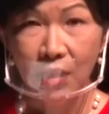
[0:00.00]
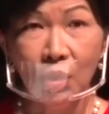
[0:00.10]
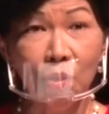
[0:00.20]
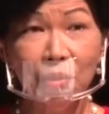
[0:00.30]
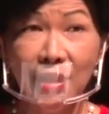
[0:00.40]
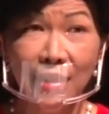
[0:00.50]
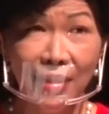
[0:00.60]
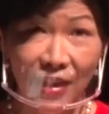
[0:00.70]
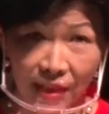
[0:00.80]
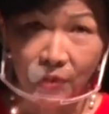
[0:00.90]
Only
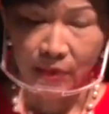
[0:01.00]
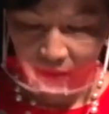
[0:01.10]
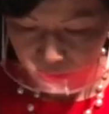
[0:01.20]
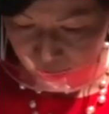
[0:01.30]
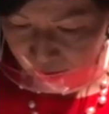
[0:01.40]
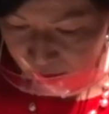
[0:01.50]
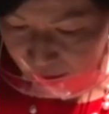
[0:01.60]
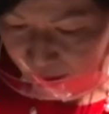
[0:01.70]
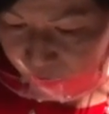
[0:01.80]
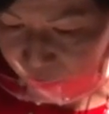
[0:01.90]
later did
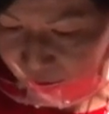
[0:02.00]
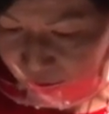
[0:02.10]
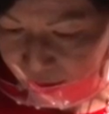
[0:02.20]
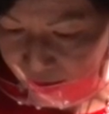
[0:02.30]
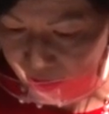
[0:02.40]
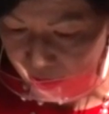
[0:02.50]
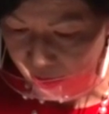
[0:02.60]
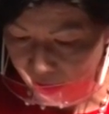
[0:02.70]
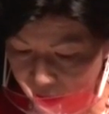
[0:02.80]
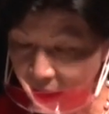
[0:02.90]
I realize
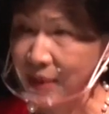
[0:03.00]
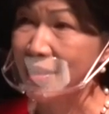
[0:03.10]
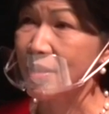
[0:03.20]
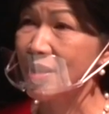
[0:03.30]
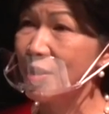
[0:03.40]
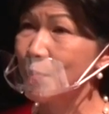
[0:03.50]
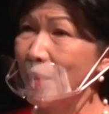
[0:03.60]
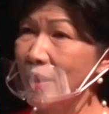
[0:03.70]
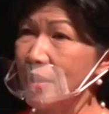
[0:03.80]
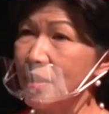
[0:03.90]
that
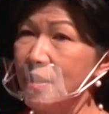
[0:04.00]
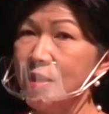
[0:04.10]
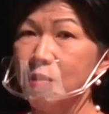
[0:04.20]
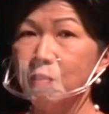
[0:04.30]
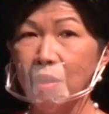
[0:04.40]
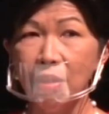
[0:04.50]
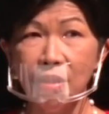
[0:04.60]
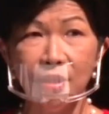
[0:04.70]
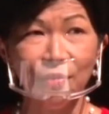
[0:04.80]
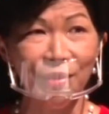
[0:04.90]
despite its
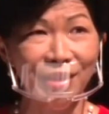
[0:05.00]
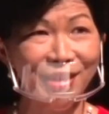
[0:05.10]
relatively